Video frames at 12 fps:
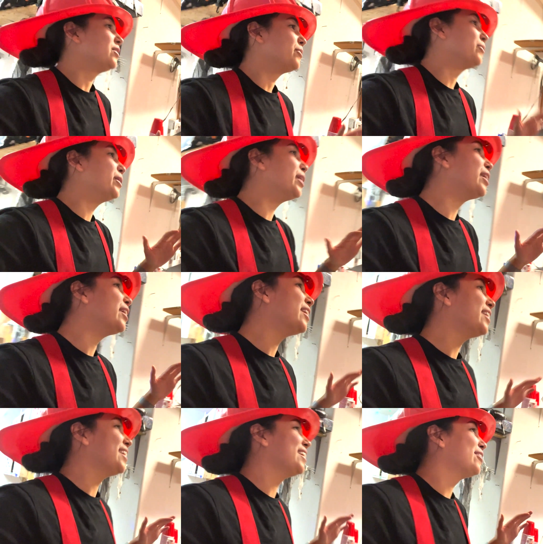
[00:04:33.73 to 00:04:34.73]

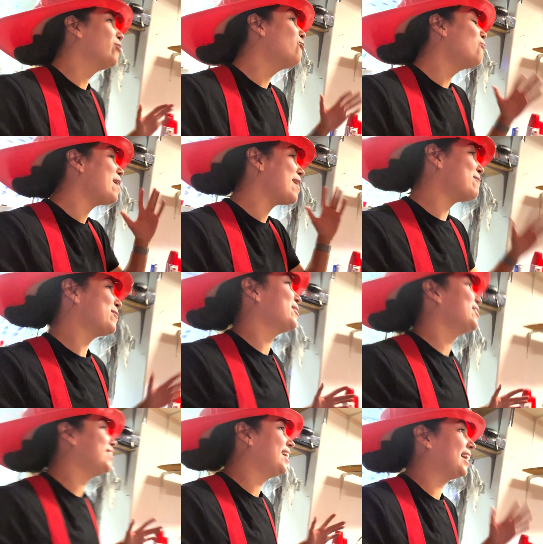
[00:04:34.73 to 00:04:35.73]
where
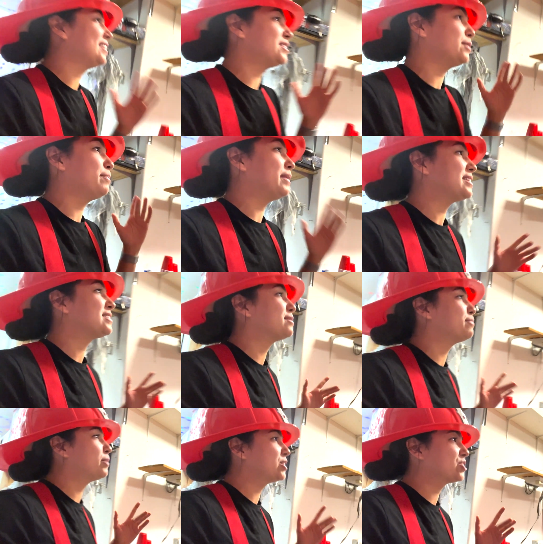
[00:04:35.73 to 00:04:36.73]
whoever has the best
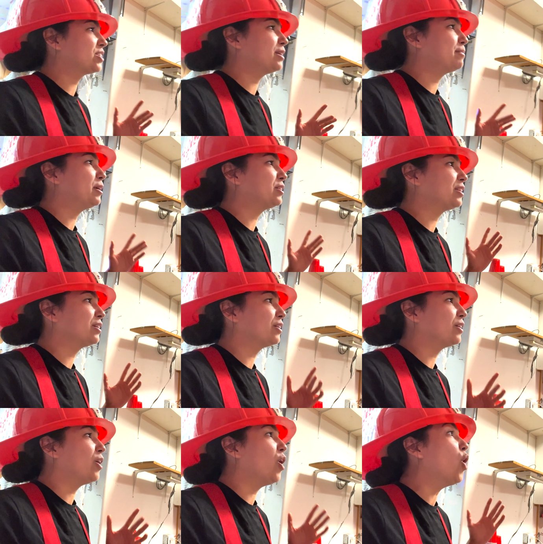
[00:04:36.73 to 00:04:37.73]
impression about their
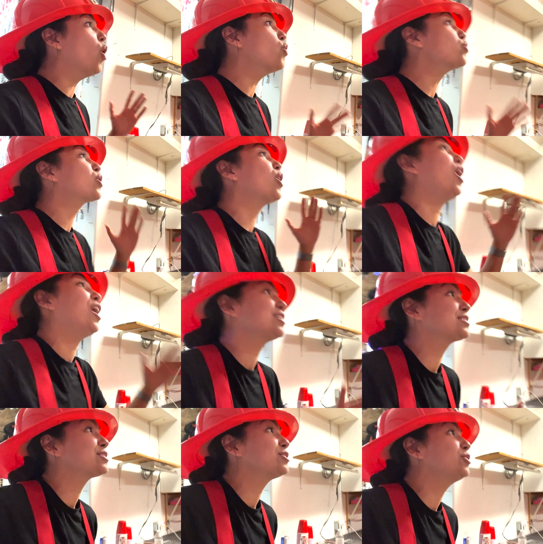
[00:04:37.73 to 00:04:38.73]
oh. own
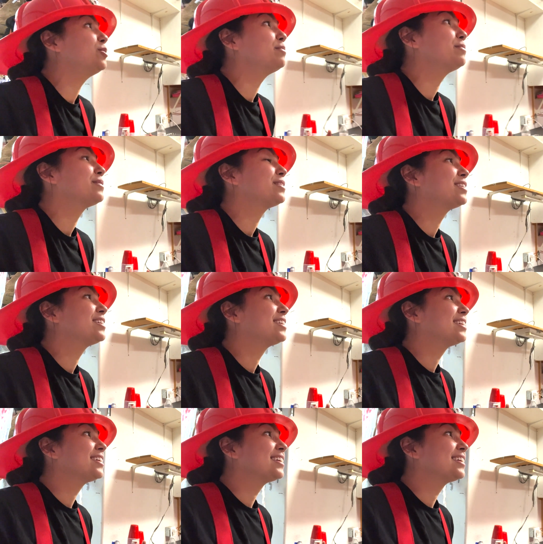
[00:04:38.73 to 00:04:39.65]
costume. Get